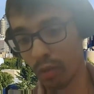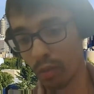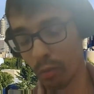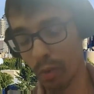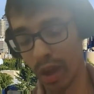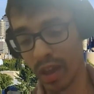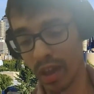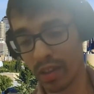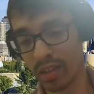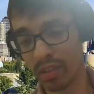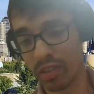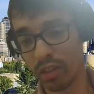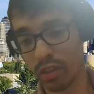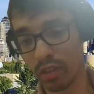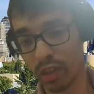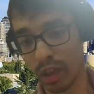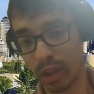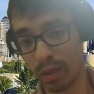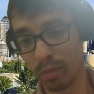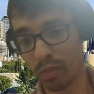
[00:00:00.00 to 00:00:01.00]
while at the
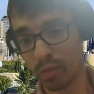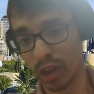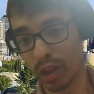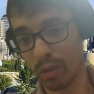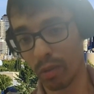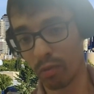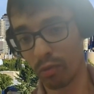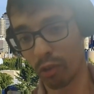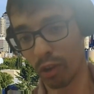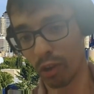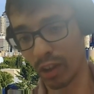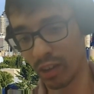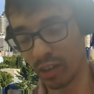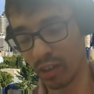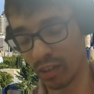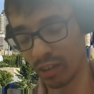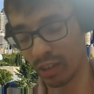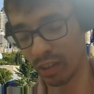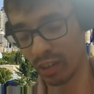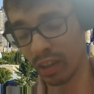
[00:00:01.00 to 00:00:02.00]
same time trying
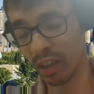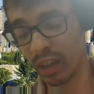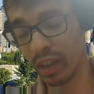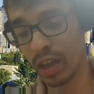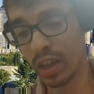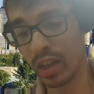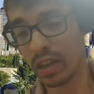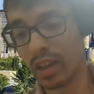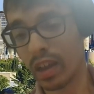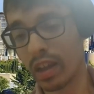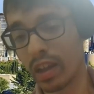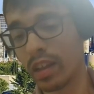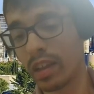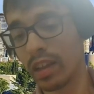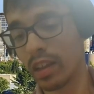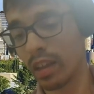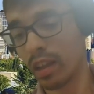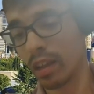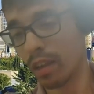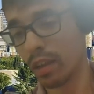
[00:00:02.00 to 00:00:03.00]
to dele